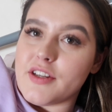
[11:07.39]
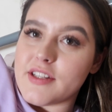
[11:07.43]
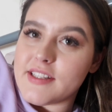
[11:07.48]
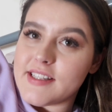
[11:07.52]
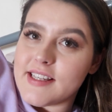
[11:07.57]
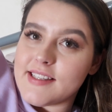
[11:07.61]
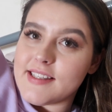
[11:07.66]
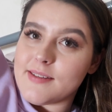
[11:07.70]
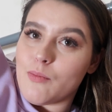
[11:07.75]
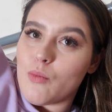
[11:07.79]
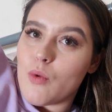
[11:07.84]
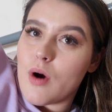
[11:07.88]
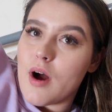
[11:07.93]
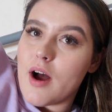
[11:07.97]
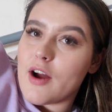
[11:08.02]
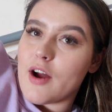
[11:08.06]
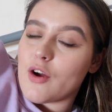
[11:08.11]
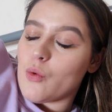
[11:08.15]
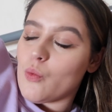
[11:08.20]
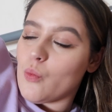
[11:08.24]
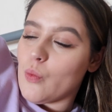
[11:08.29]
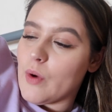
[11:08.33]
Just did some
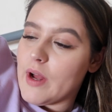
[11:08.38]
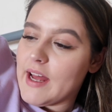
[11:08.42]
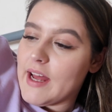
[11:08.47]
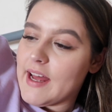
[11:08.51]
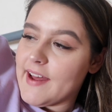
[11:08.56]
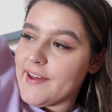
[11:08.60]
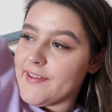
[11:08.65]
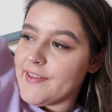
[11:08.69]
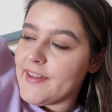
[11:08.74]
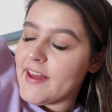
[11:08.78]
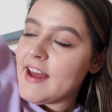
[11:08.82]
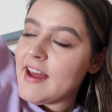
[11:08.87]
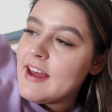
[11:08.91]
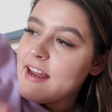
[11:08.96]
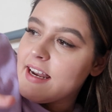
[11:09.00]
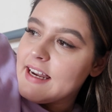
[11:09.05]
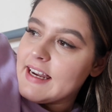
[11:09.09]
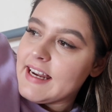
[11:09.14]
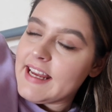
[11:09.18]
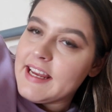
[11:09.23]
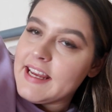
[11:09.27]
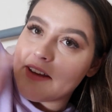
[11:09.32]
work with
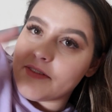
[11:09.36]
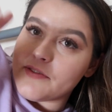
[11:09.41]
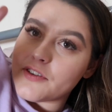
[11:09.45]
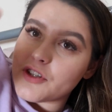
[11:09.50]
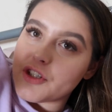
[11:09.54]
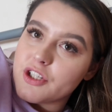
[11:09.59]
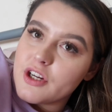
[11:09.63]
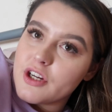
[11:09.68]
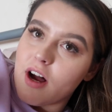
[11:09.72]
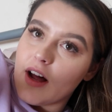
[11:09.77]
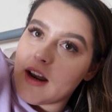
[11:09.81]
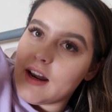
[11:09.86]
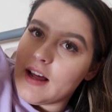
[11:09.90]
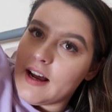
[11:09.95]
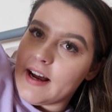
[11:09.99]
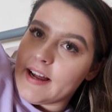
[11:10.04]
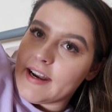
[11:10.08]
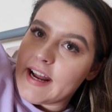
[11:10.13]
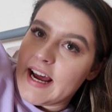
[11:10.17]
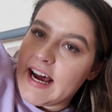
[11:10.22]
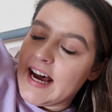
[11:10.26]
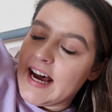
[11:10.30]
Neve, Charlotte and